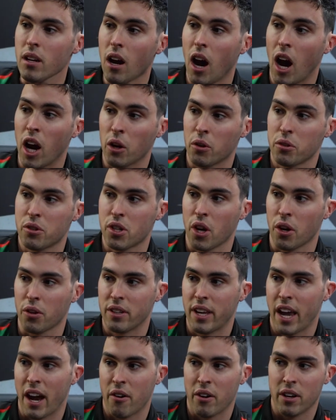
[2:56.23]
I also
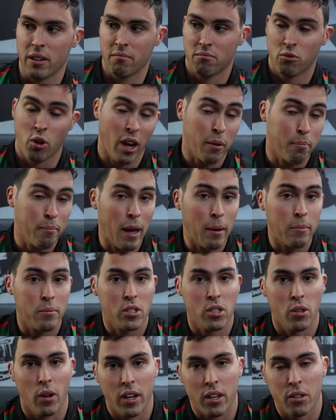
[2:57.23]
carry track maps,
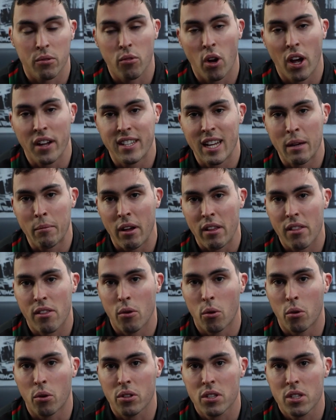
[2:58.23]
so I can write down my
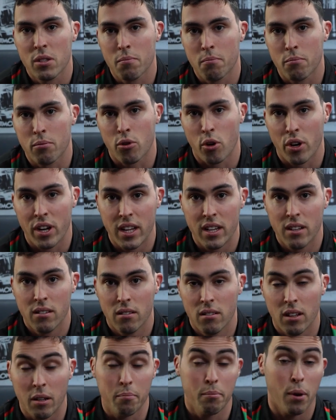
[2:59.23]
thoughts pre
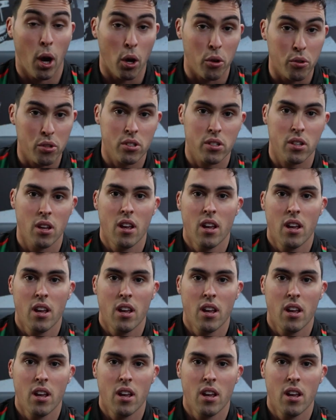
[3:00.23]
and post